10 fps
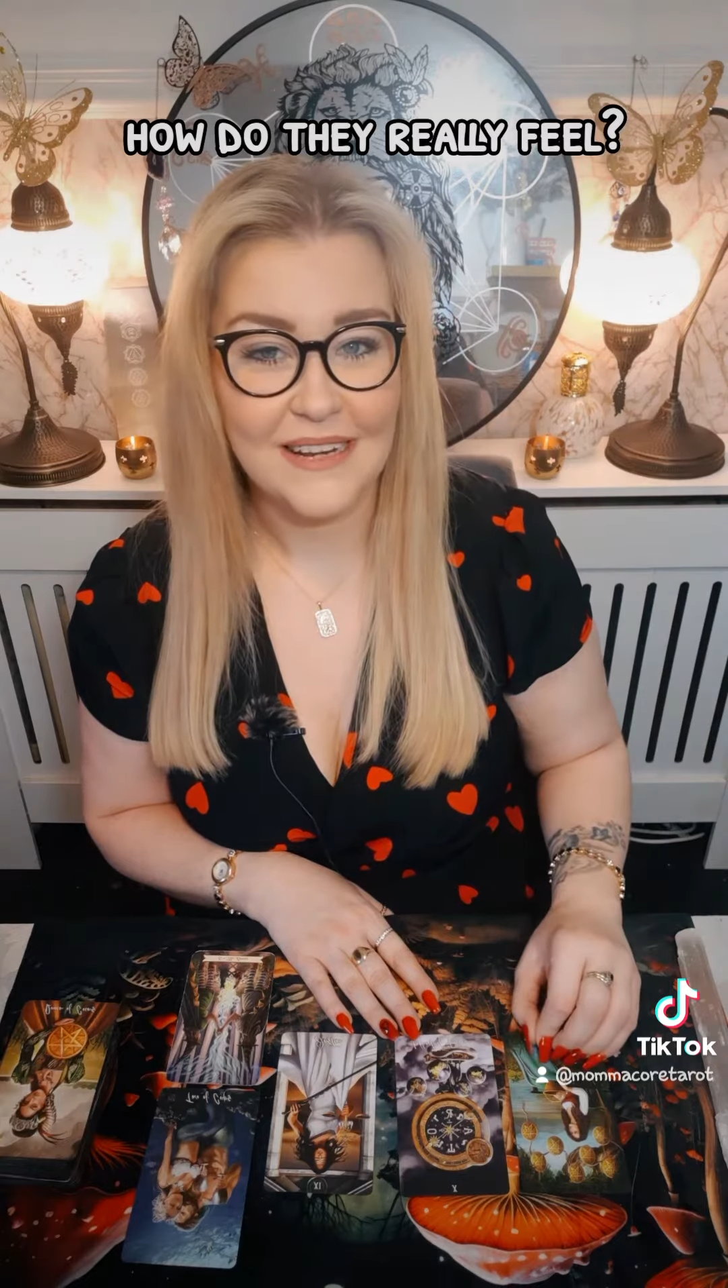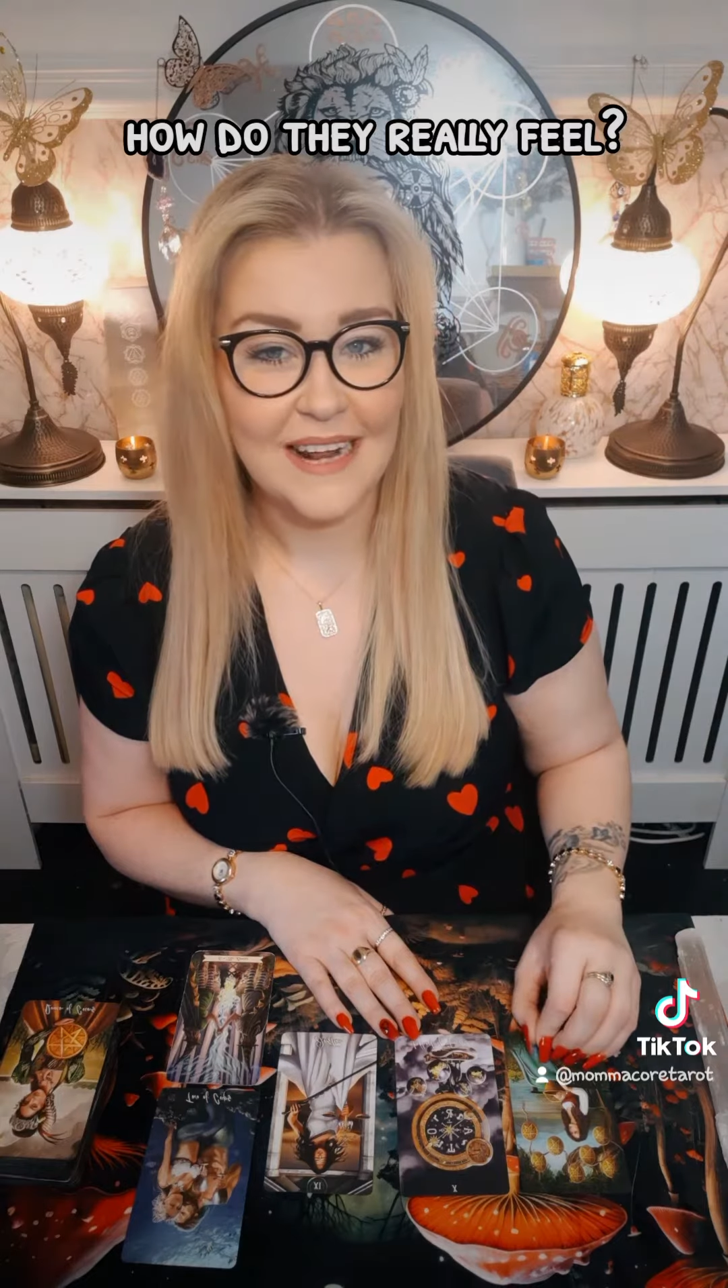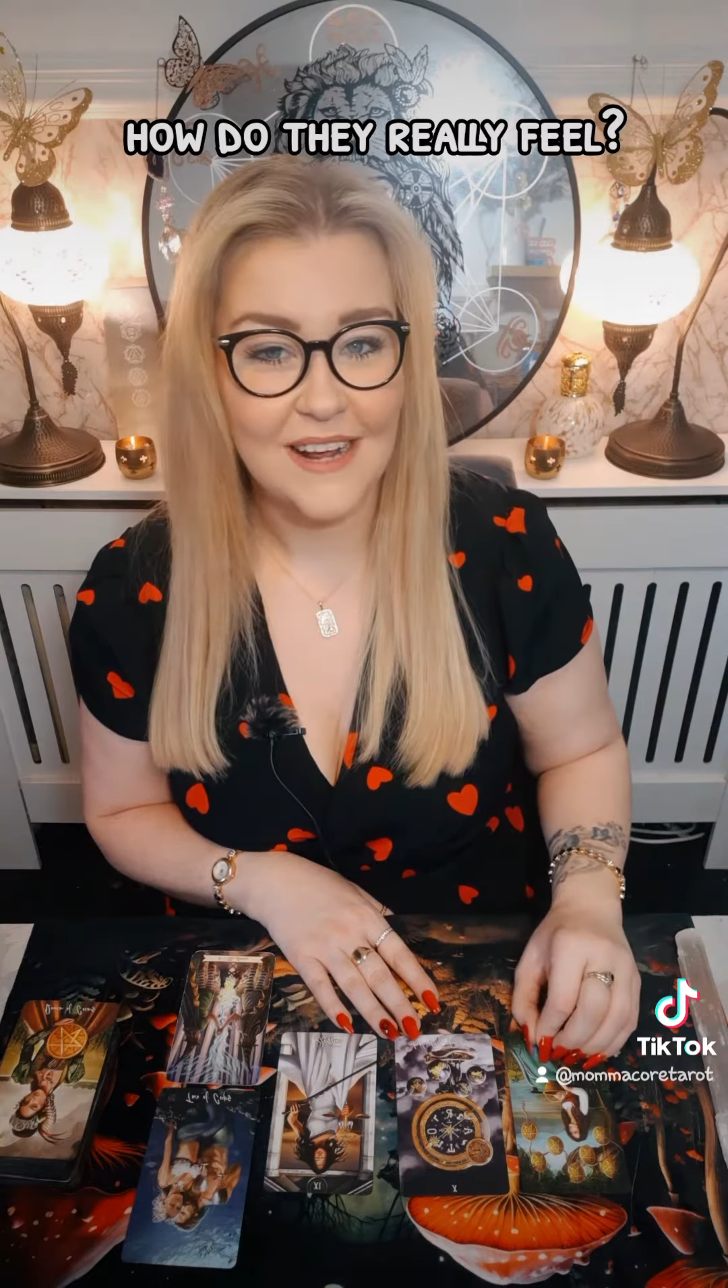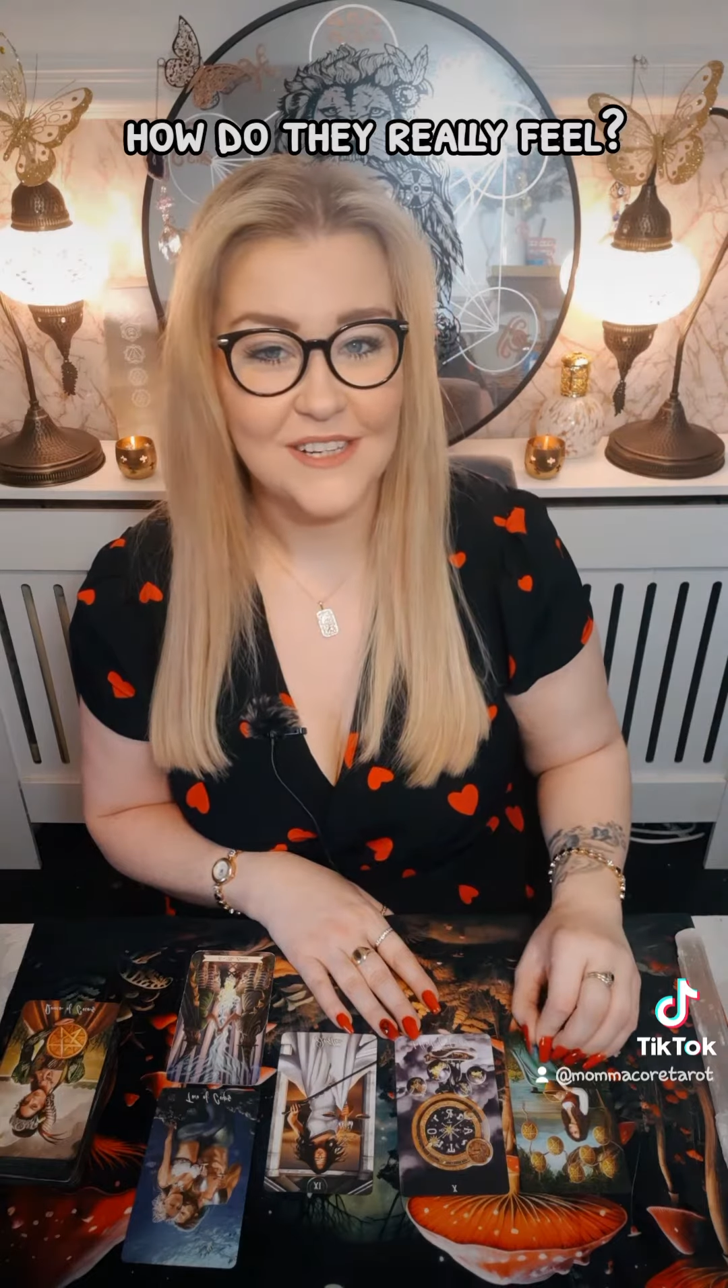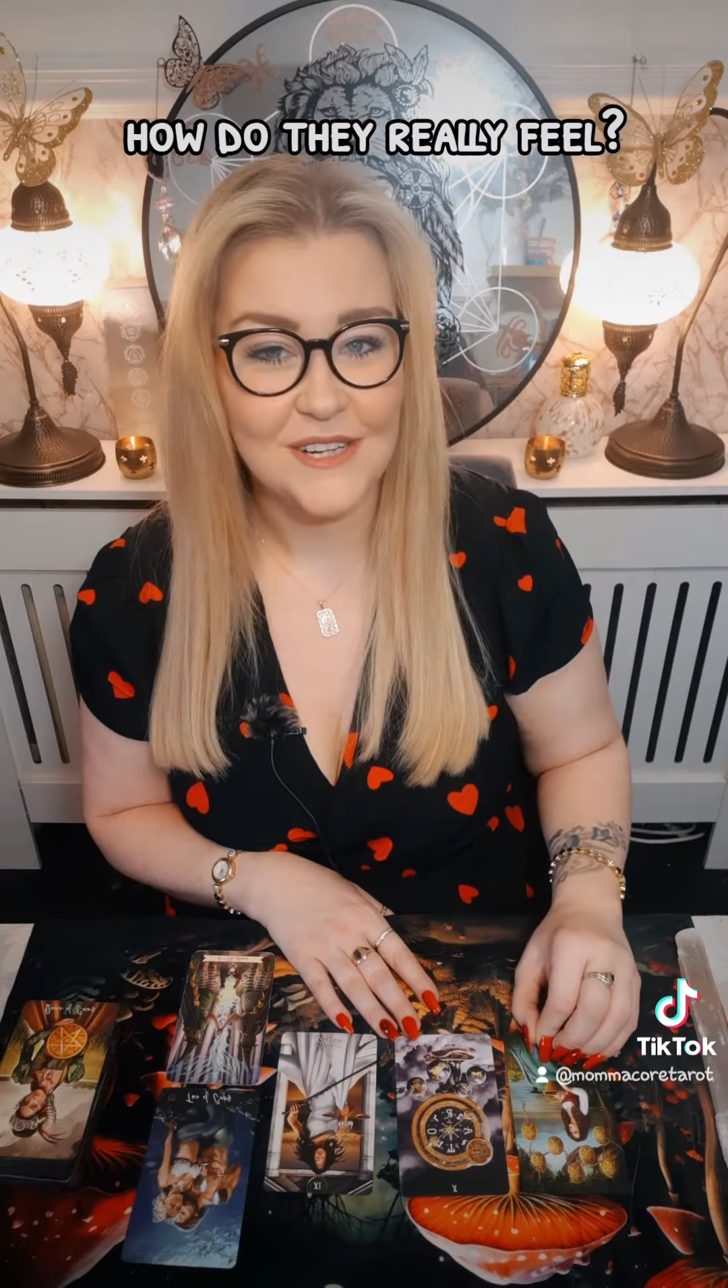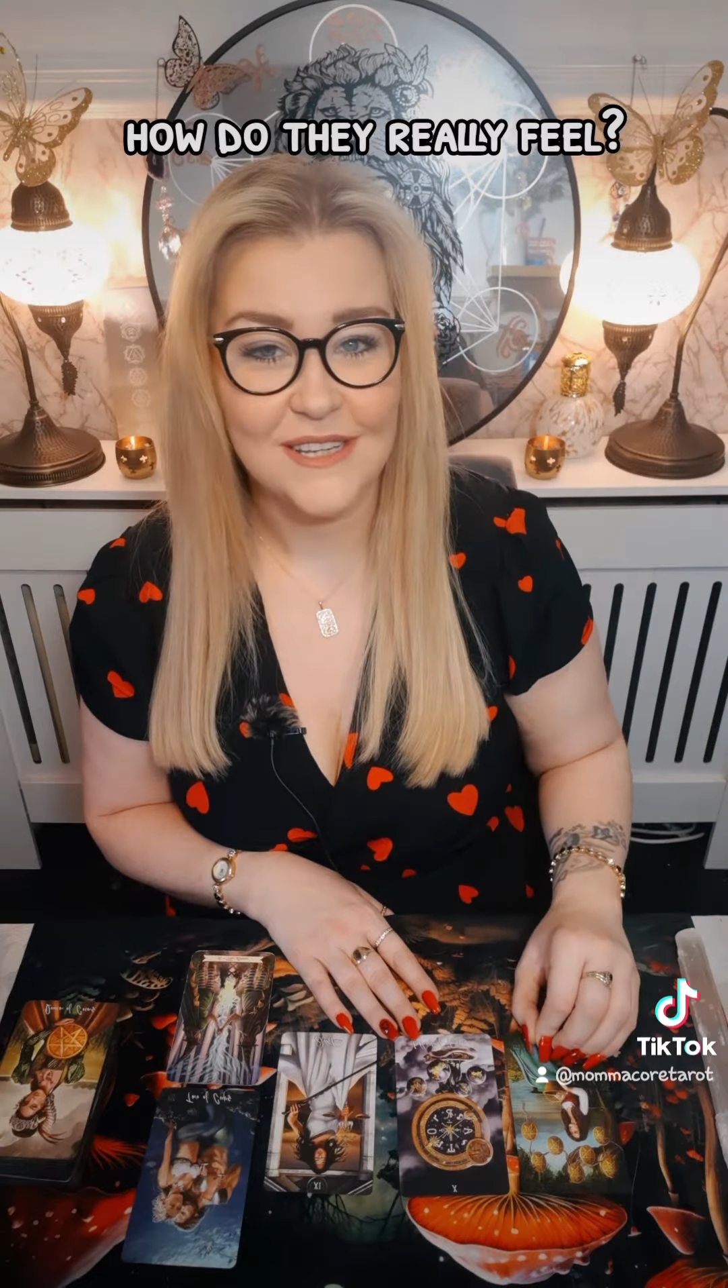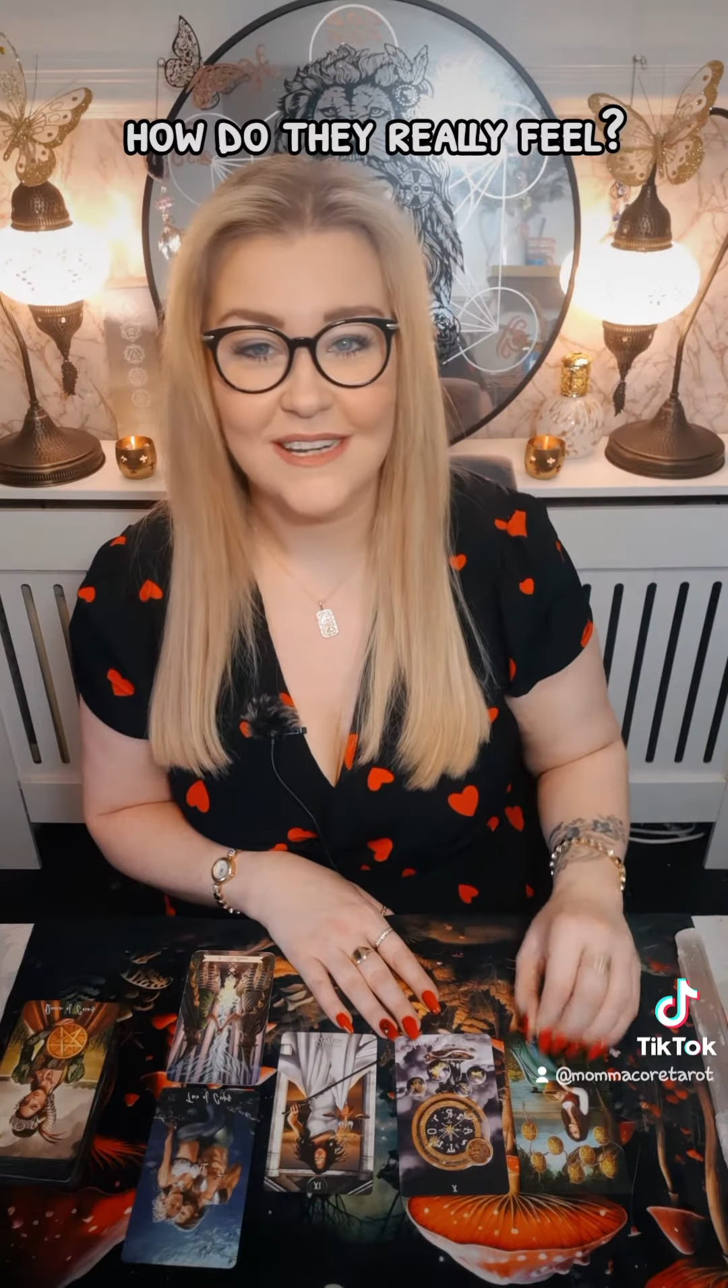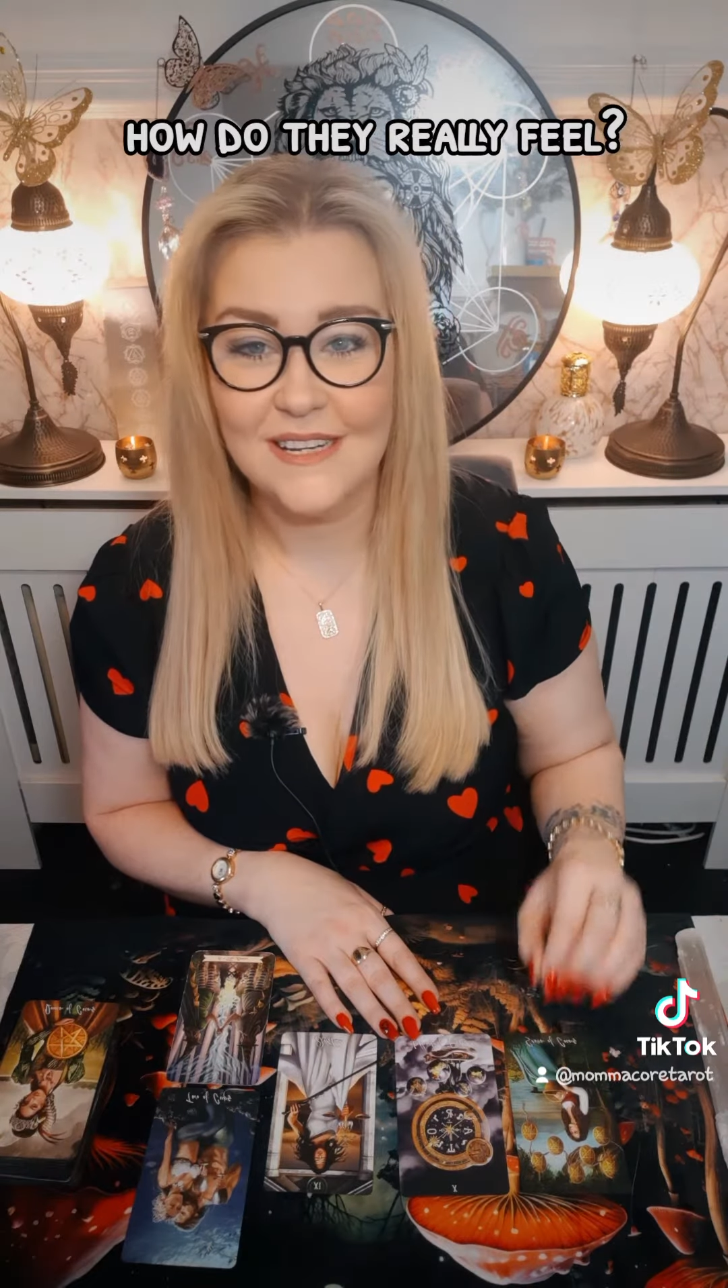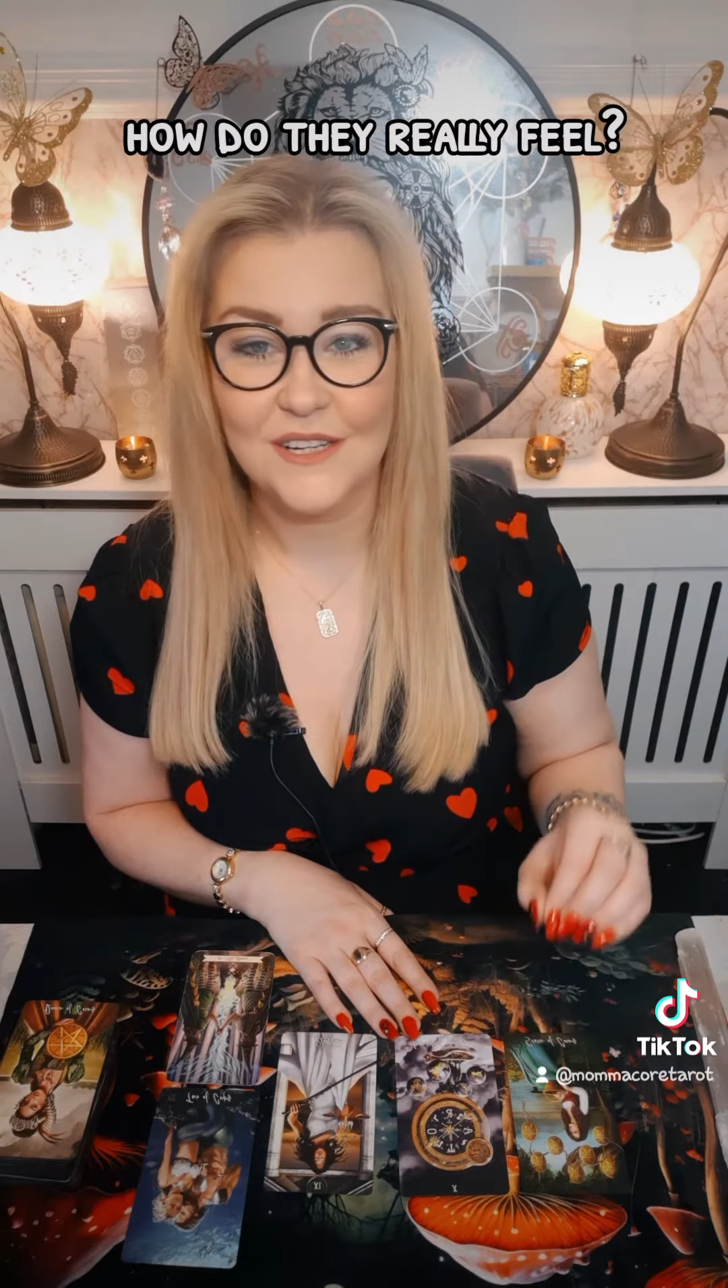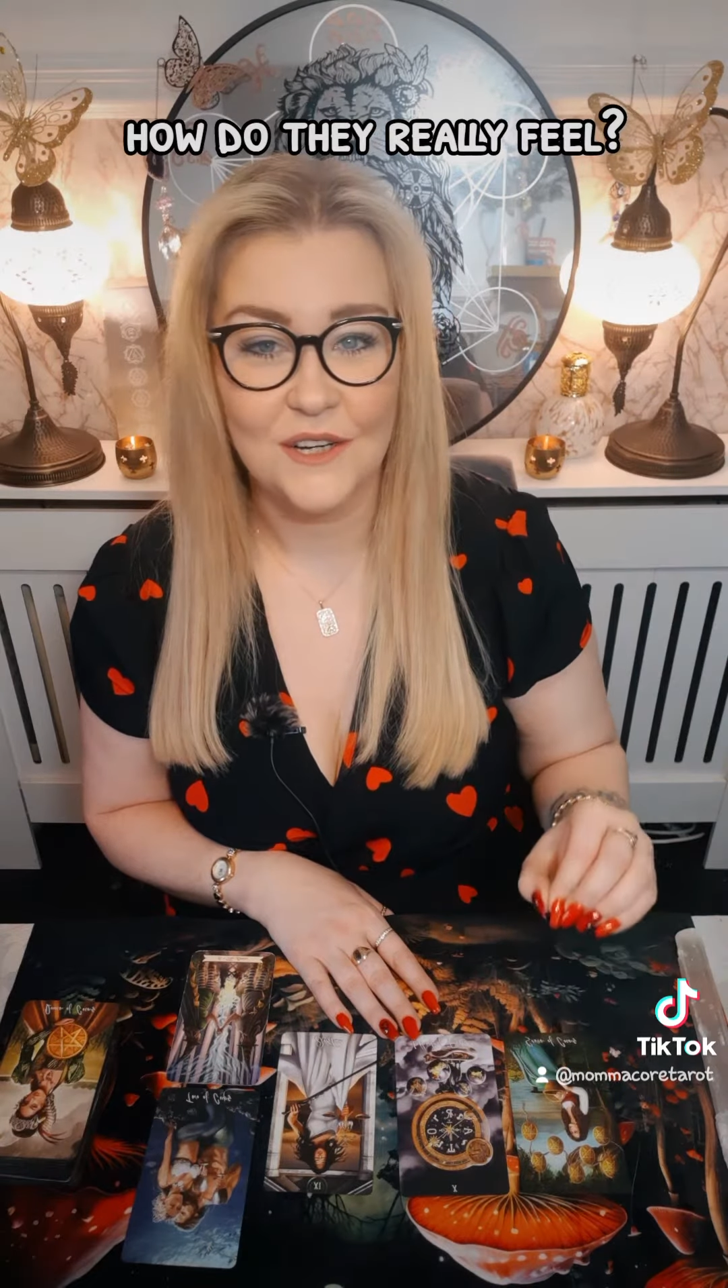connection
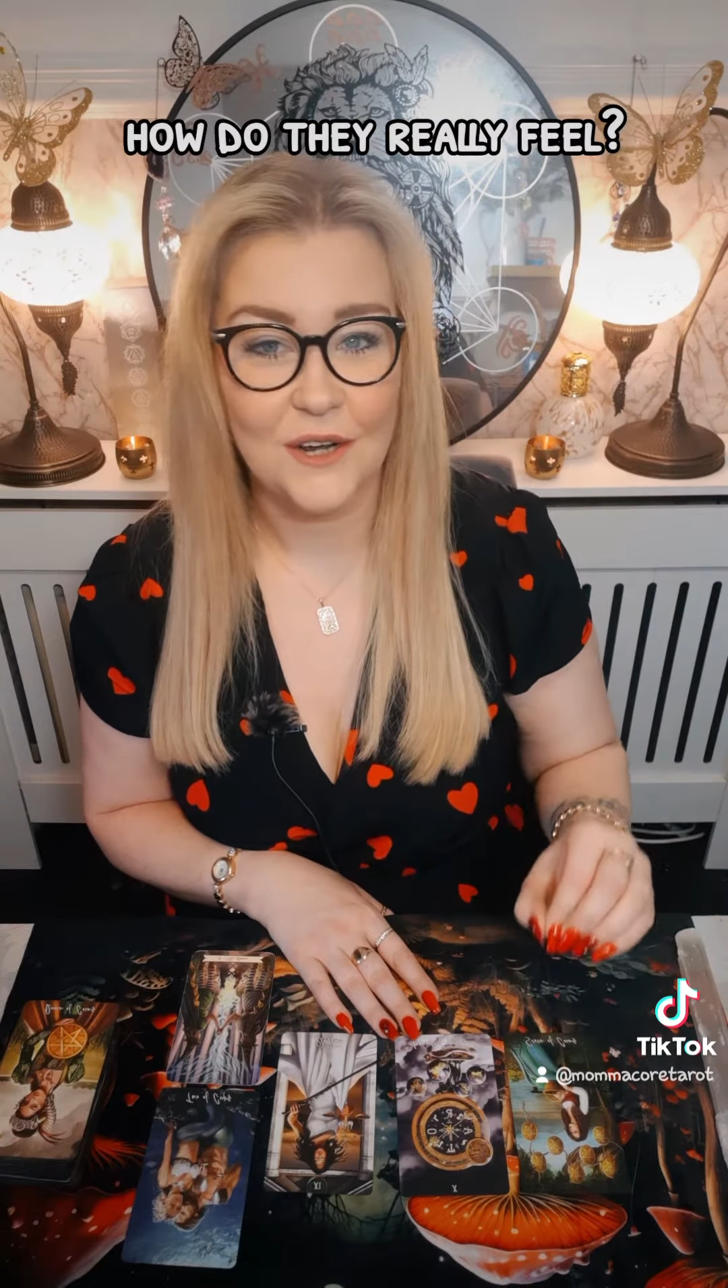that is going to